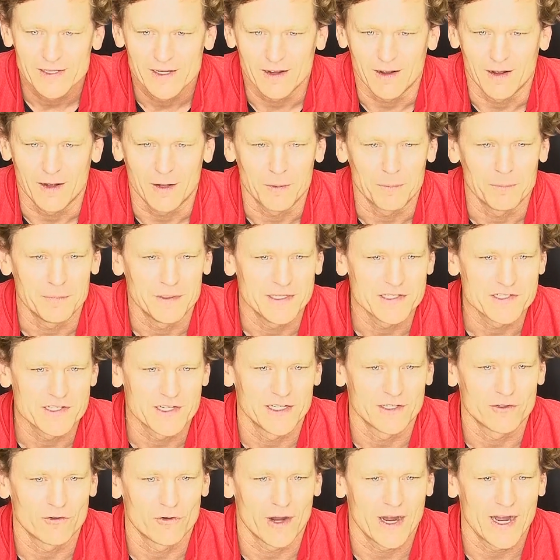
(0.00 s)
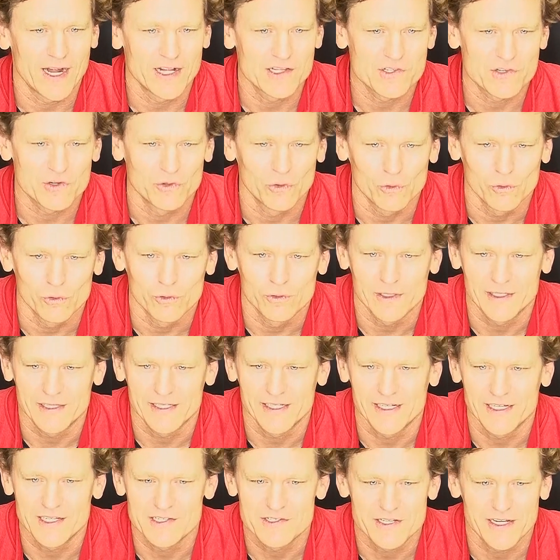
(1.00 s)
Um, he's in grad school, and
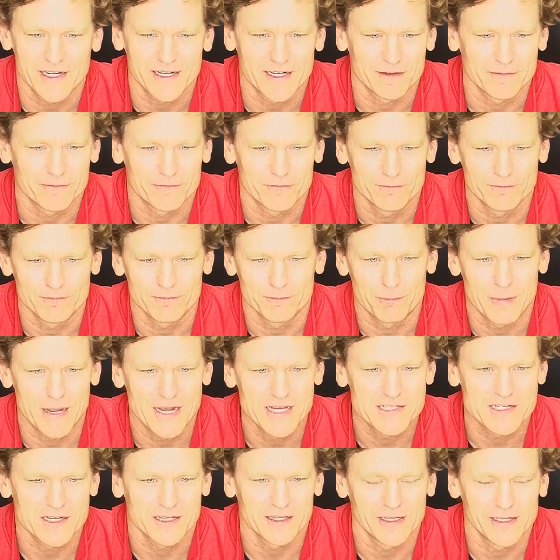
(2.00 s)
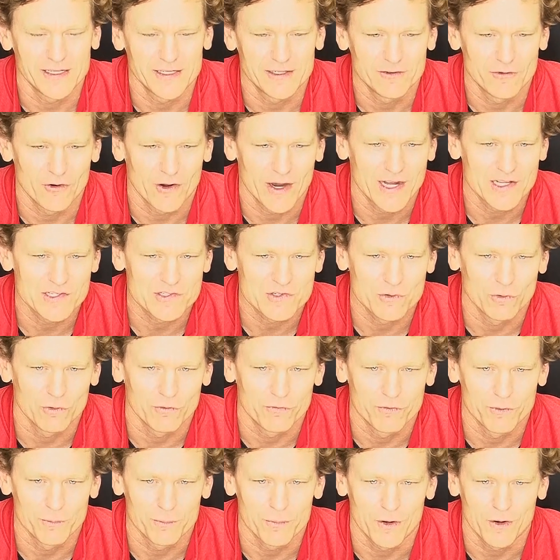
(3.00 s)
then he's taking basically grad school
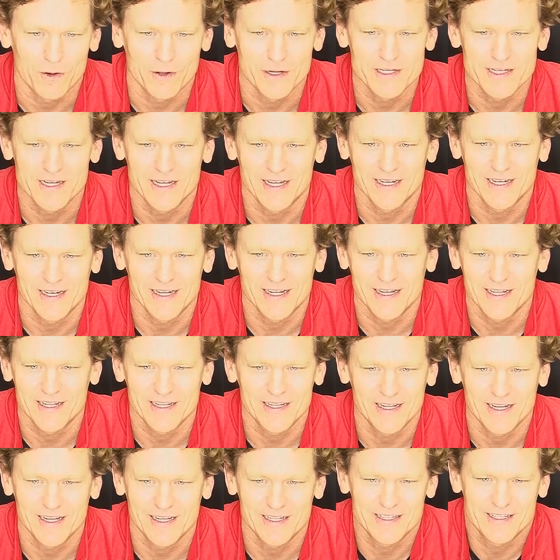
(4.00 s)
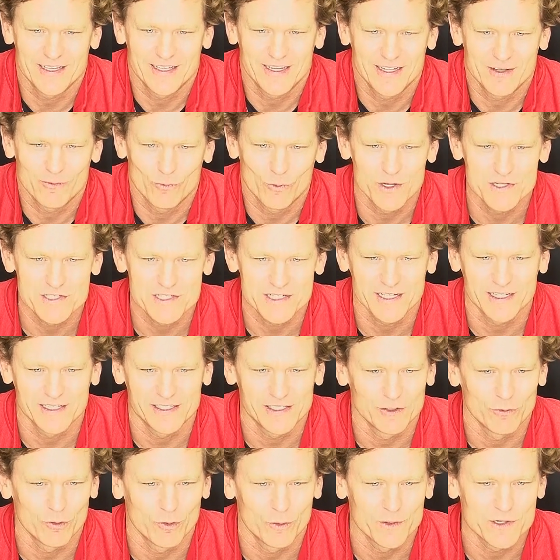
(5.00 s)
football. He, and it, it, it wasn't a
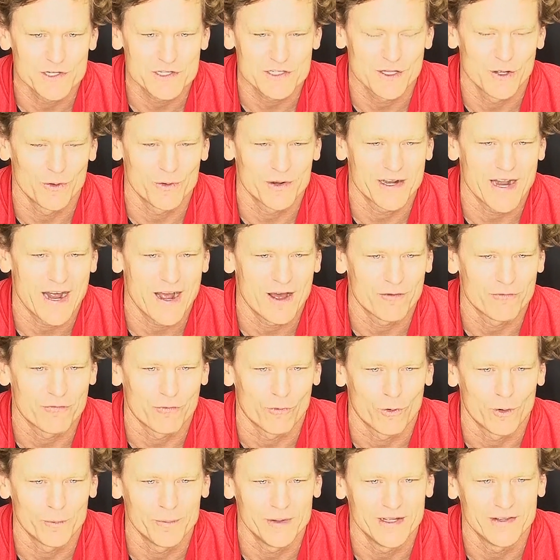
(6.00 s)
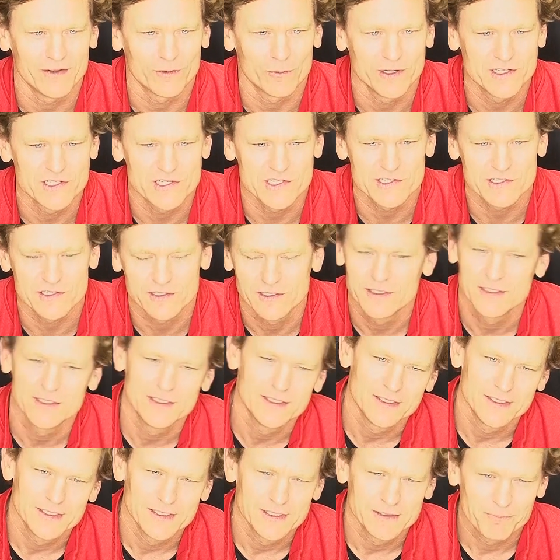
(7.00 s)
deal where we slowed it down for him either. We just
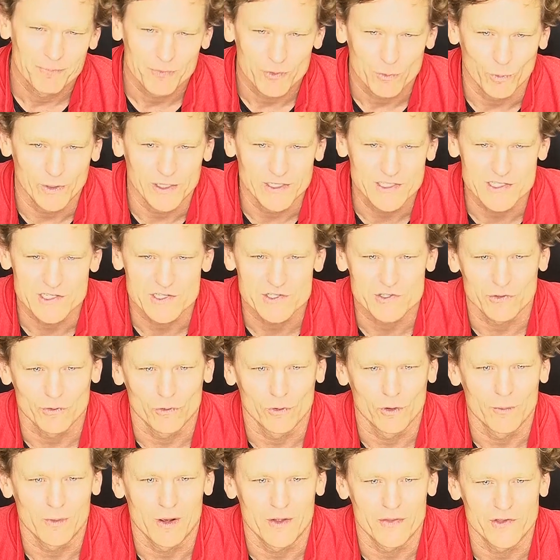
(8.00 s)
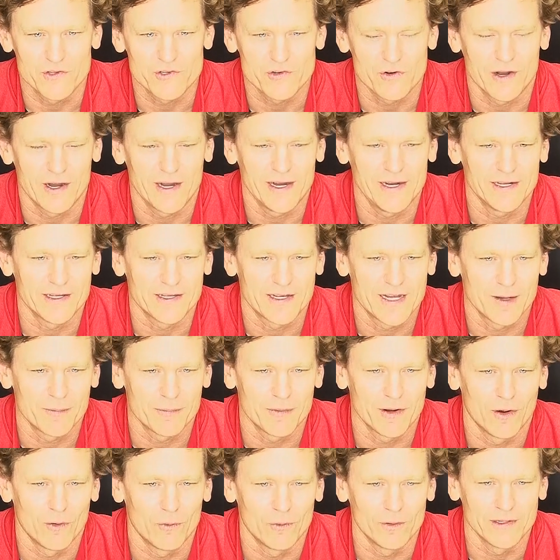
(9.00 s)
We just threw him on the train and kept
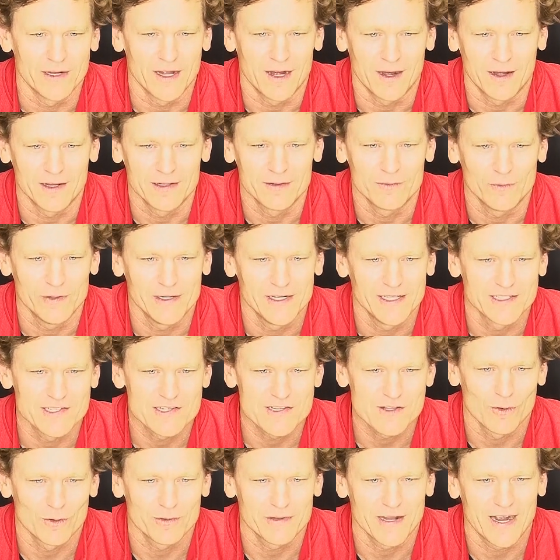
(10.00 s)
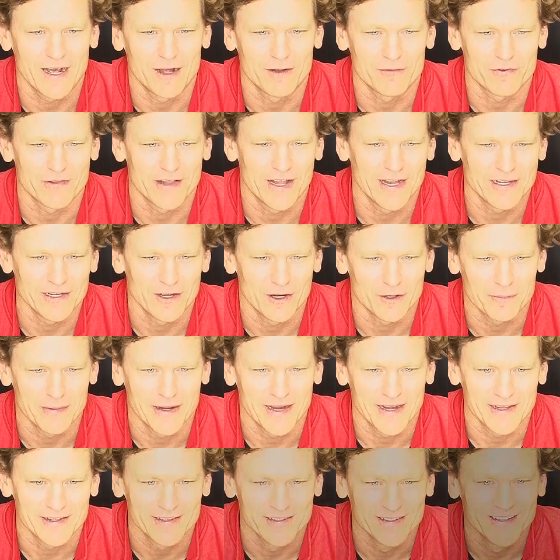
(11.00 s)
going, Don. We didn't slow down for that young
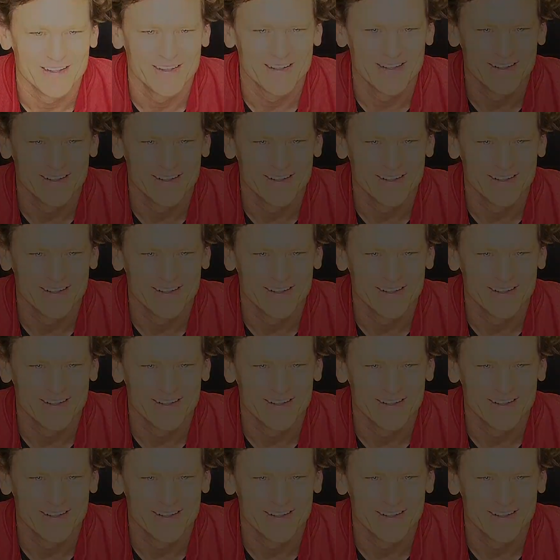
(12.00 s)
man.